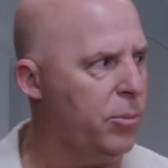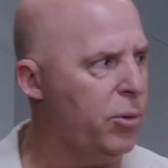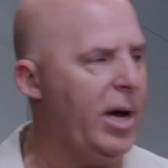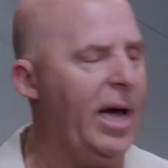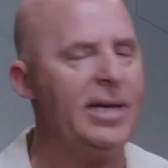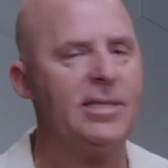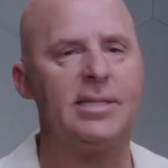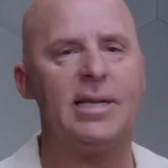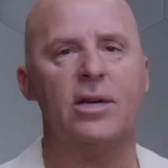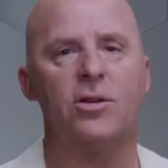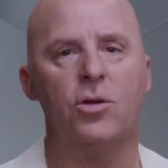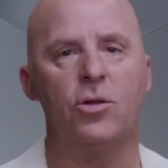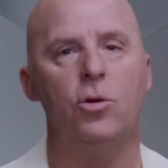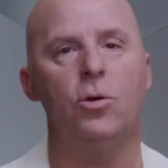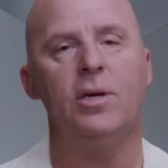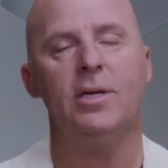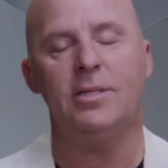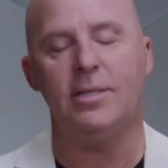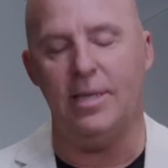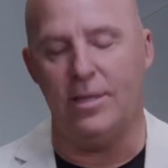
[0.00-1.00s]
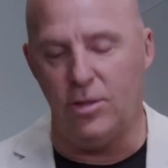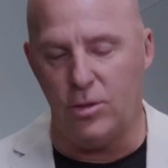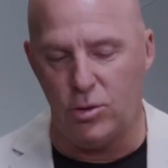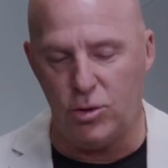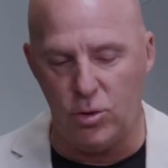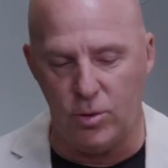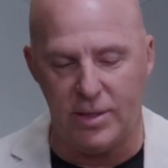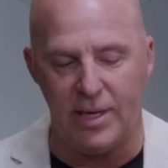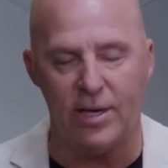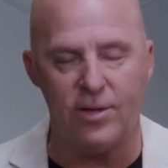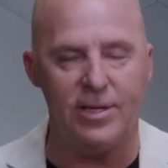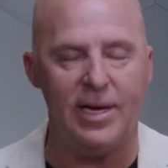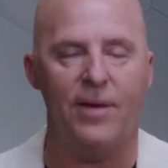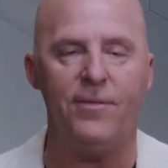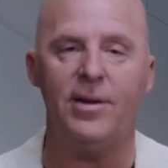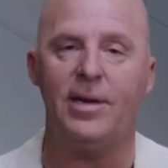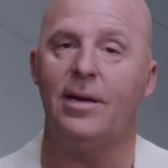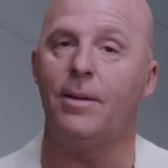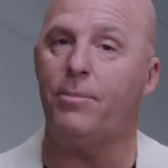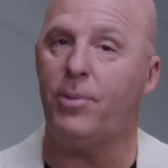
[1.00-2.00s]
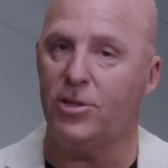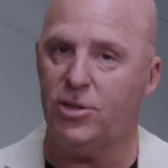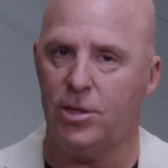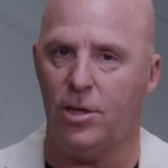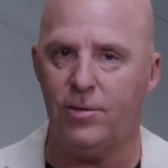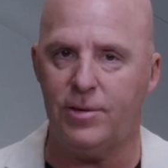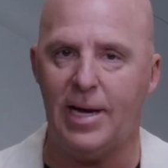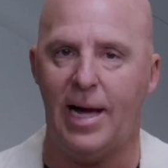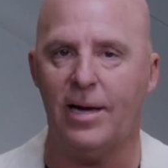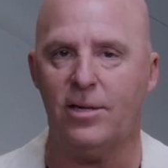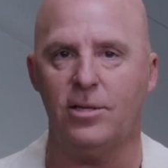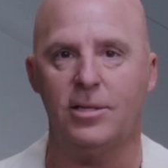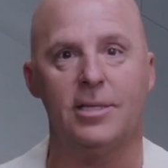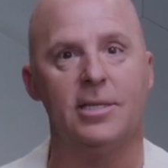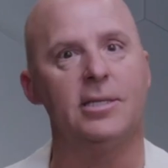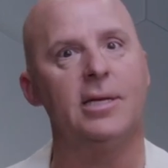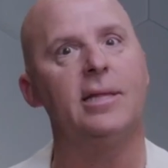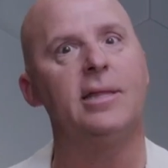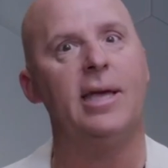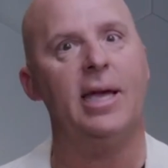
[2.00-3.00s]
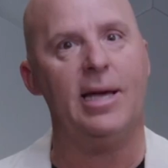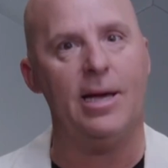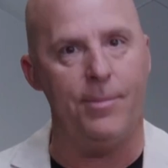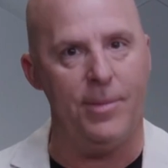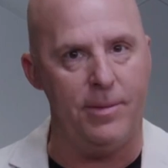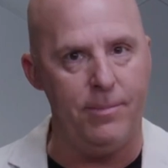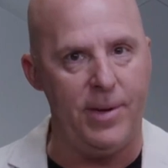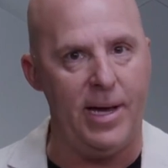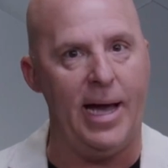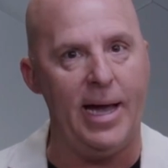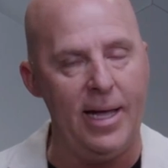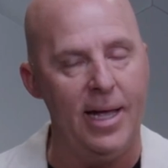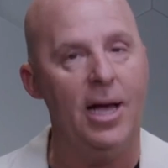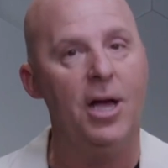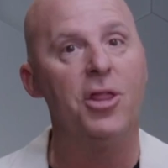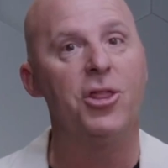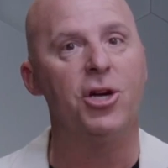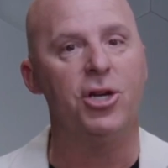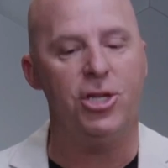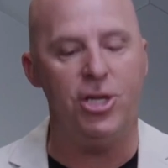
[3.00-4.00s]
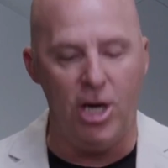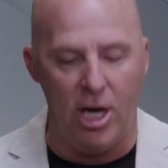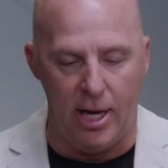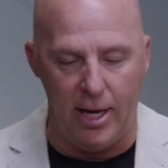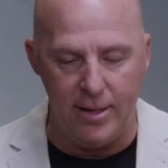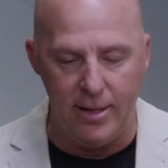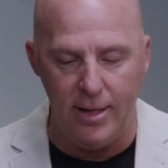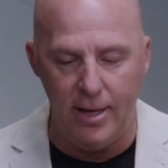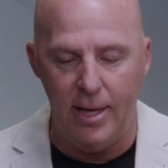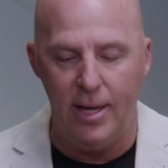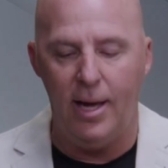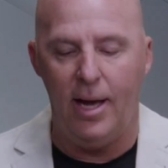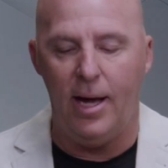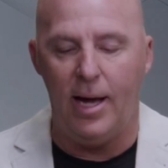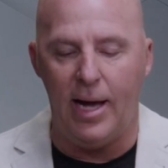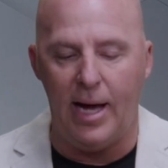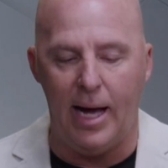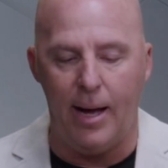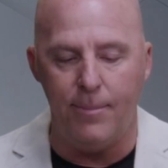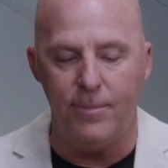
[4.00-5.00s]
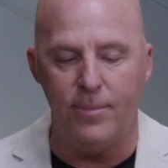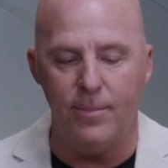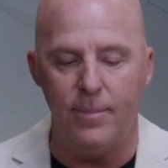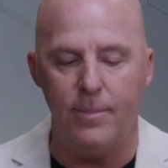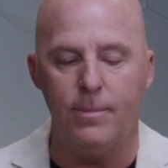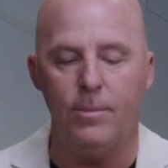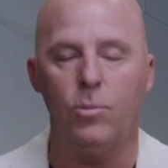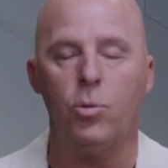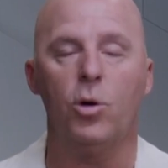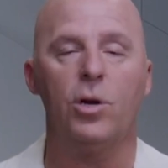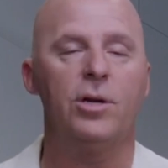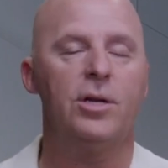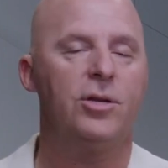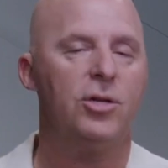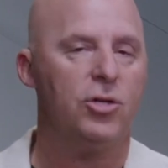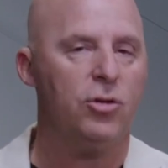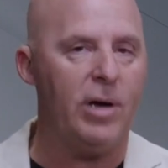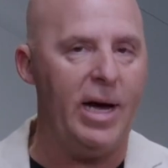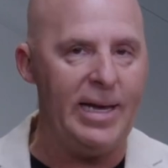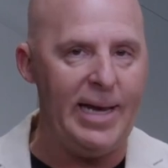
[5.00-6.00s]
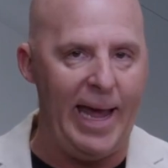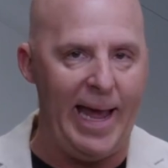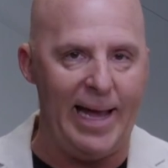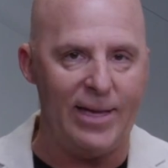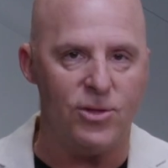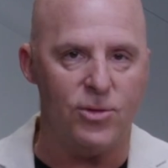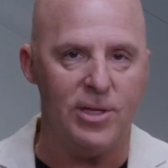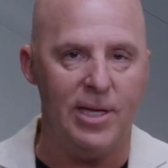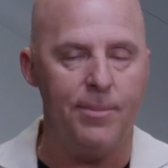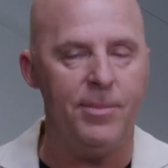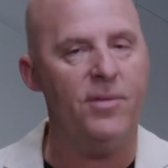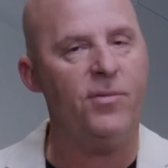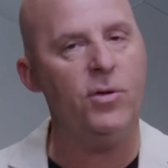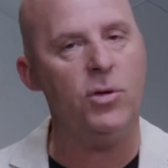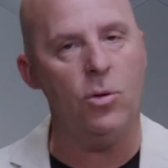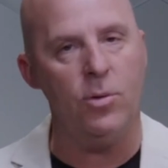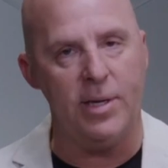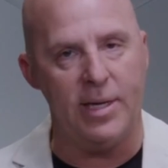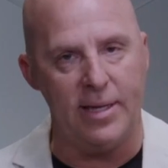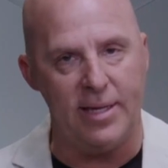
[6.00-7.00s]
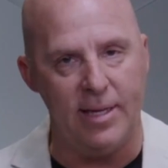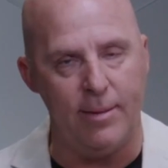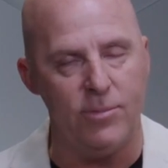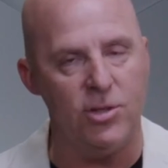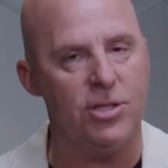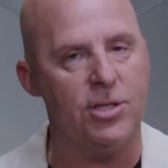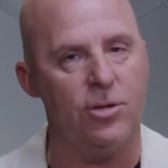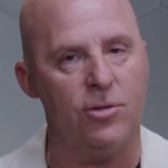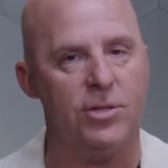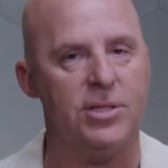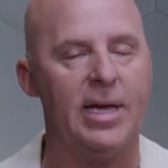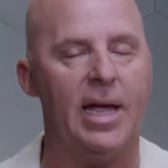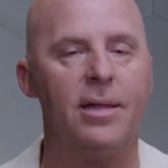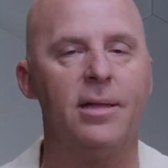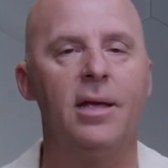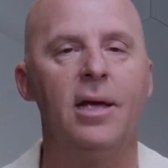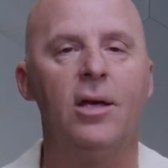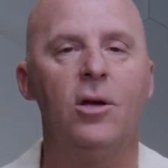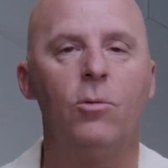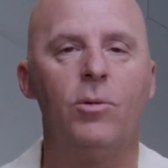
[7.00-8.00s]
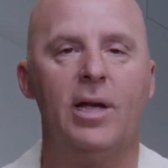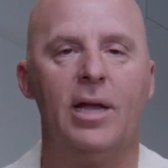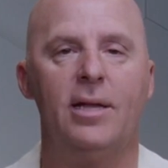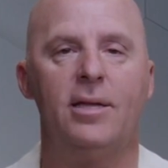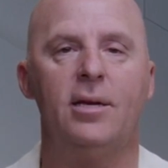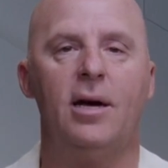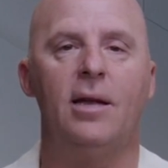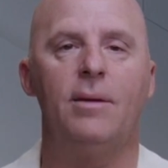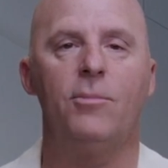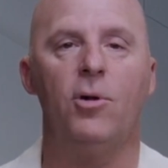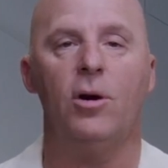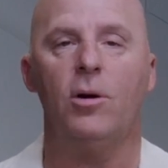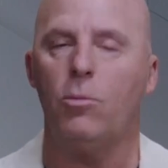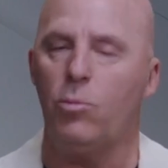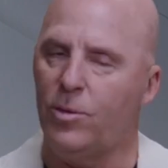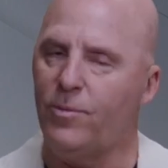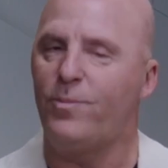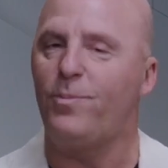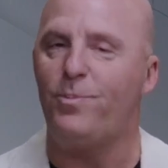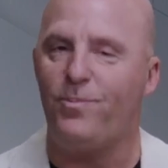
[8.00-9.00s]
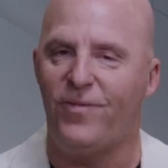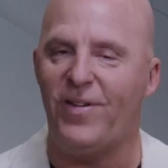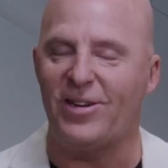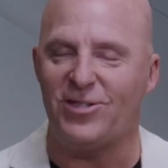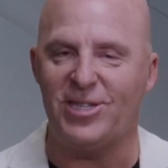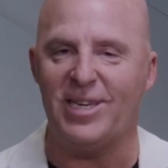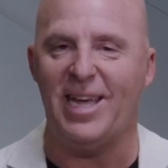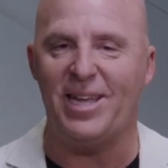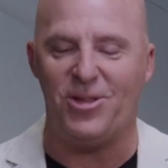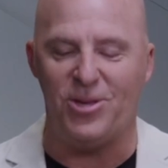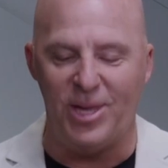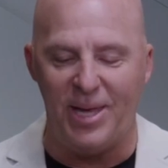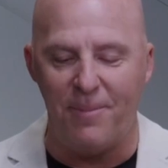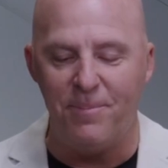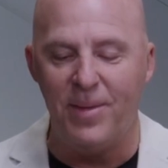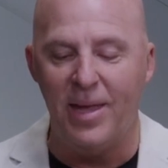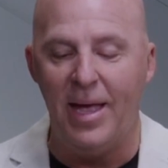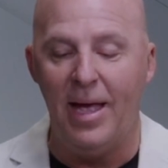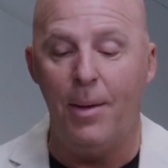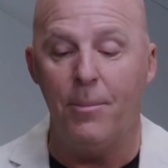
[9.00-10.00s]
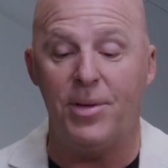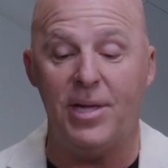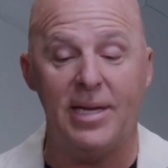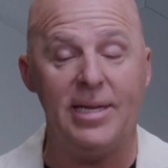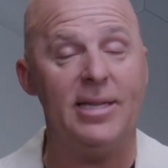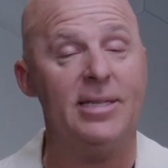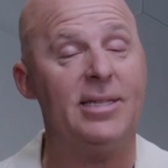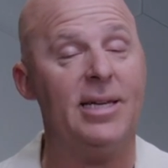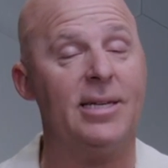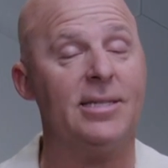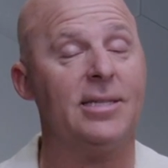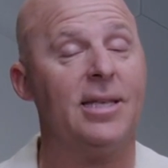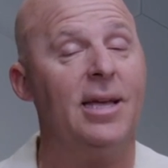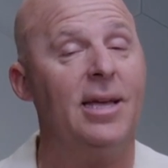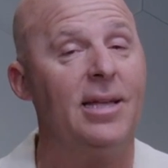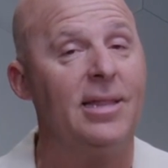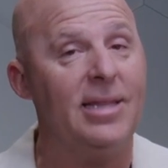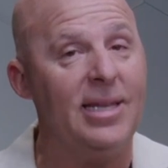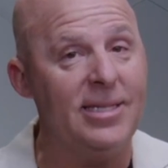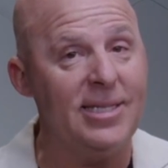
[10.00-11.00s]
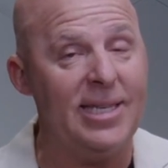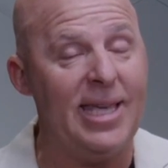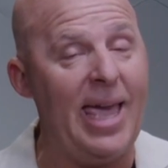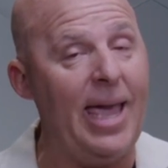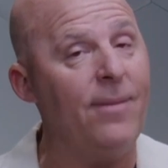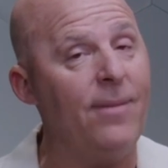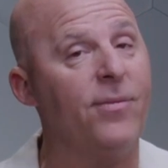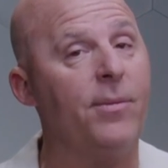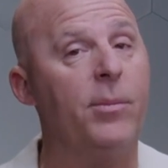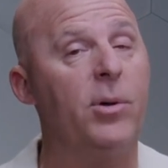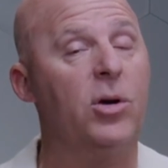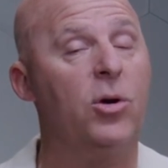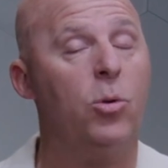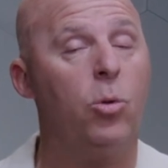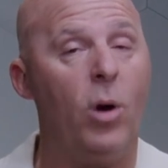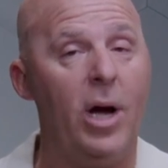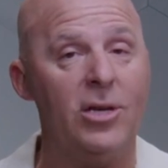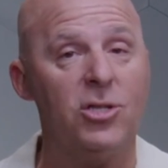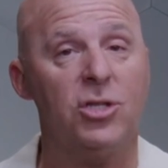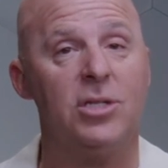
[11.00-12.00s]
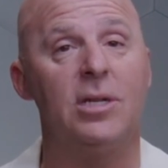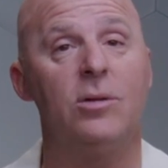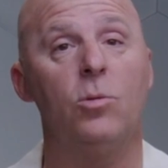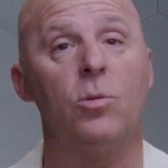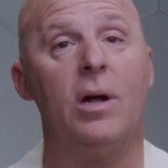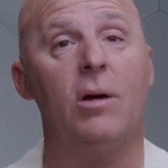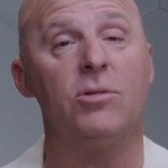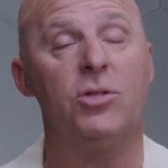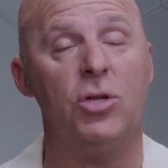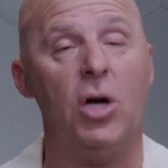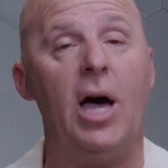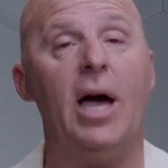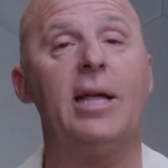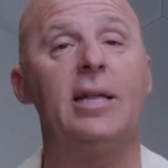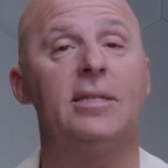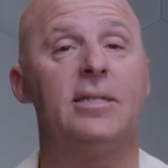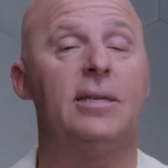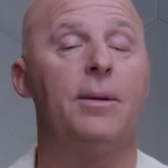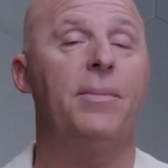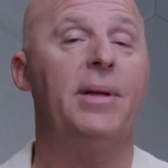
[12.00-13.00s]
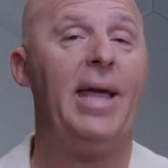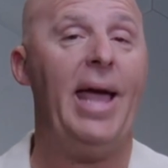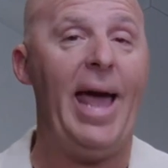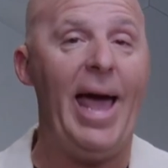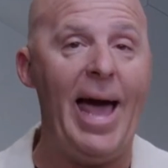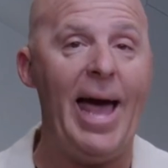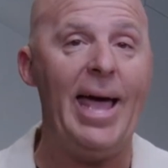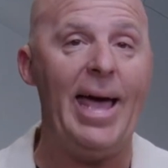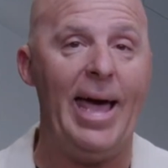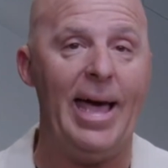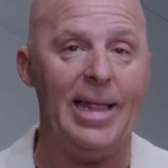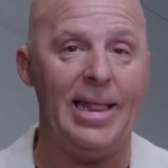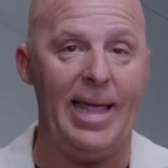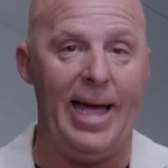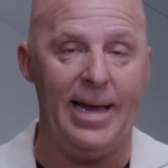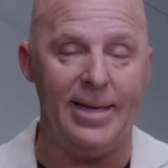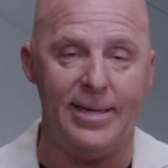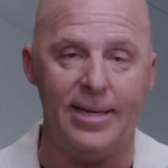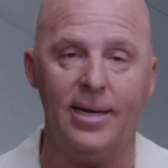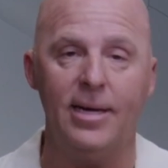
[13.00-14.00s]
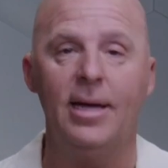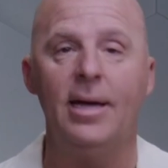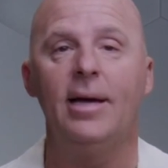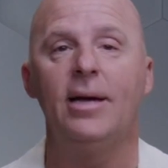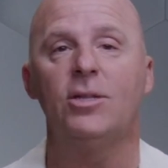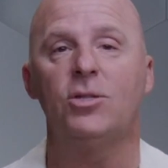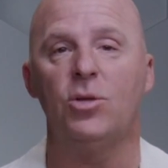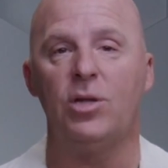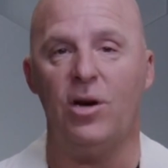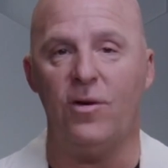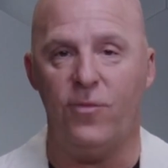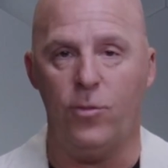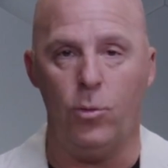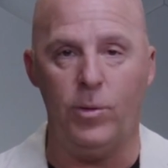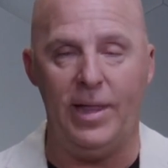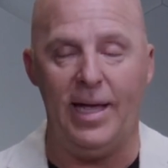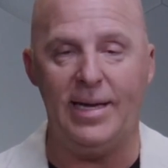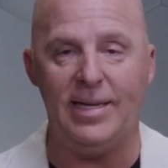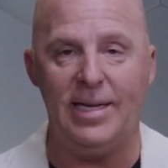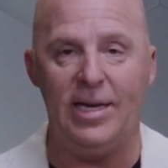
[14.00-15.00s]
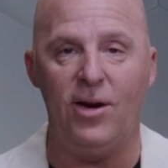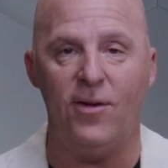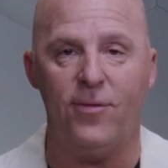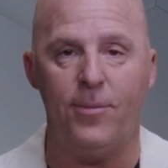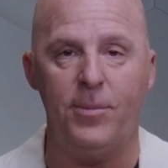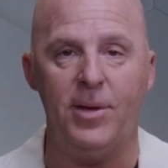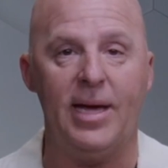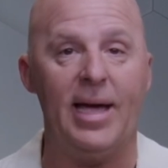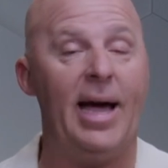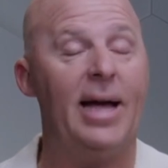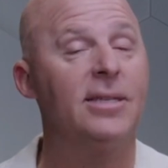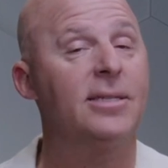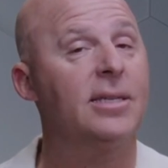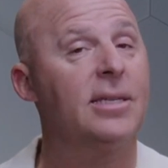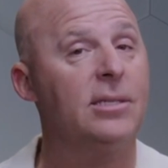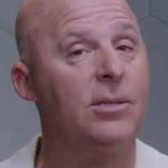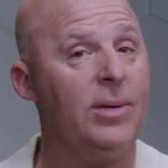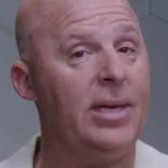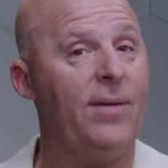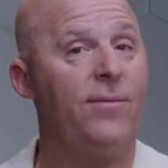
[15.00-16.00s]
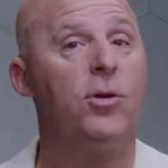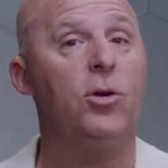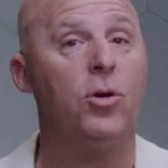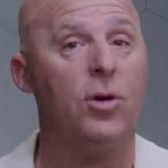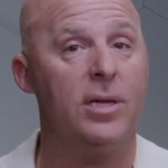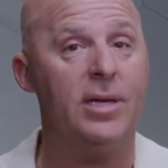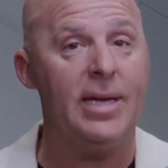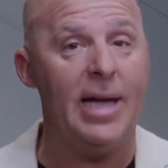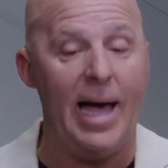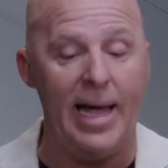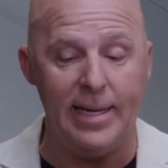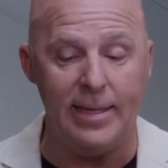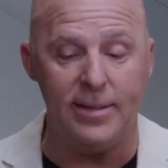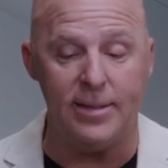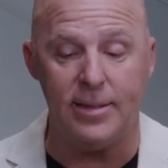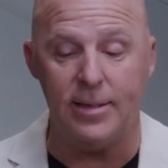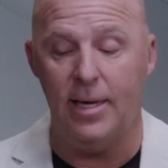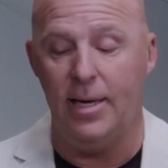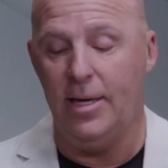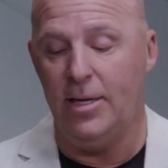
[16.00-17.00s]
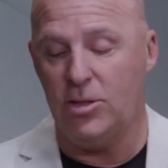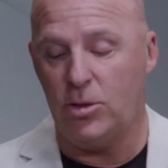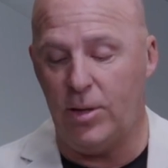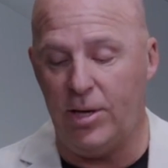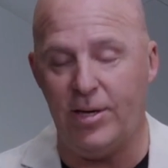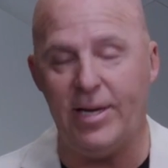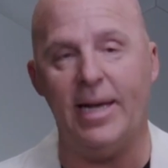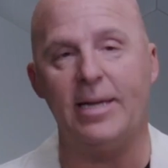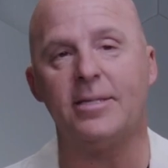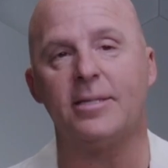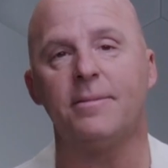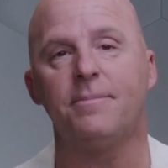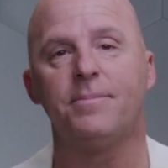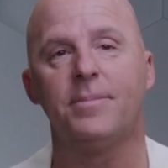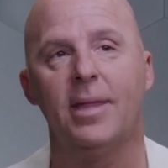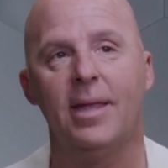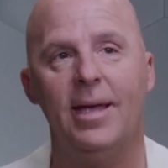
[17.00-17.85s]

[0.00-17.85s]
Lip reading: Bryce, Dr. Lucas, and no joke, Dr. Devin, and a bunch of other doctors, because they come in by the ton, we're going to try to answer them. If we don't get to them, just understand, we get a ton of Martin, we'll eventually get to them. But the idea is this, came from a question when I was talking to somebody at Atlanta, so therefore we'd like to hear from you guys, because it'll give you good guidance. So here it is.